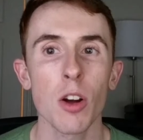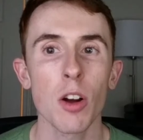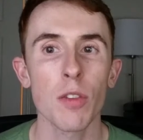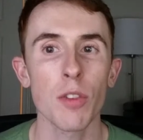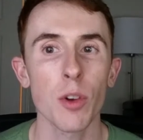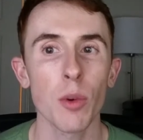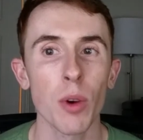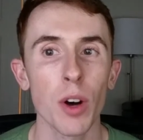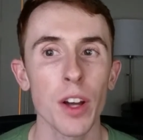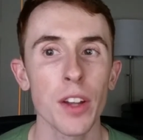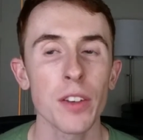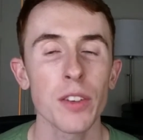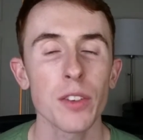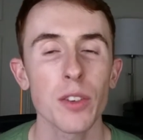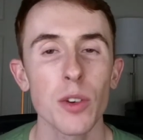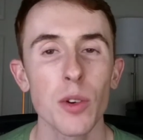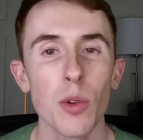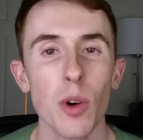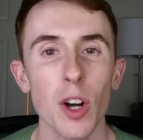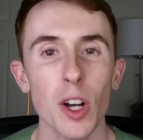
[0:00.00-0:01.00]
everyone.
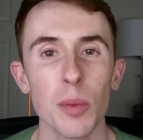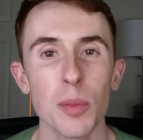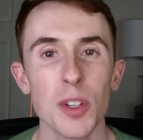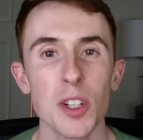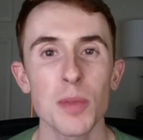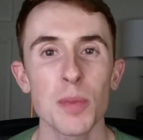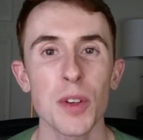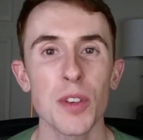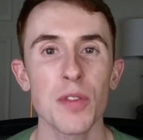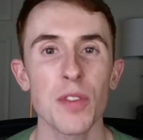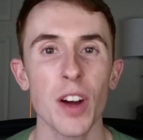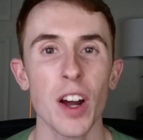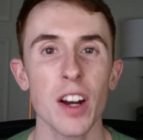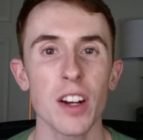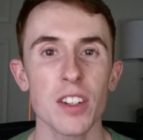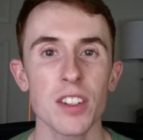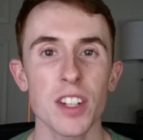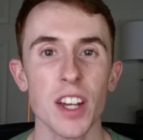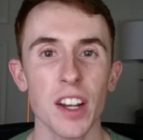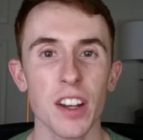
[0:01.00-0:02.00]
Welcome to Spitfyre
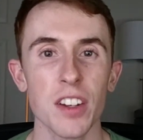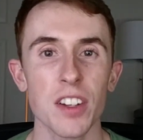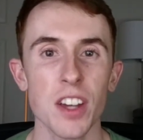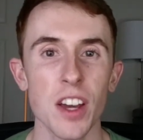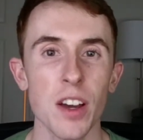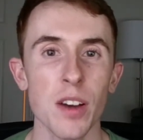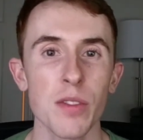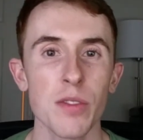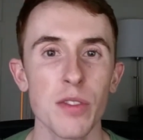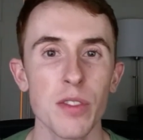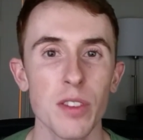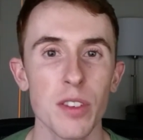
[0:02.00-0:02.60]
SecDev.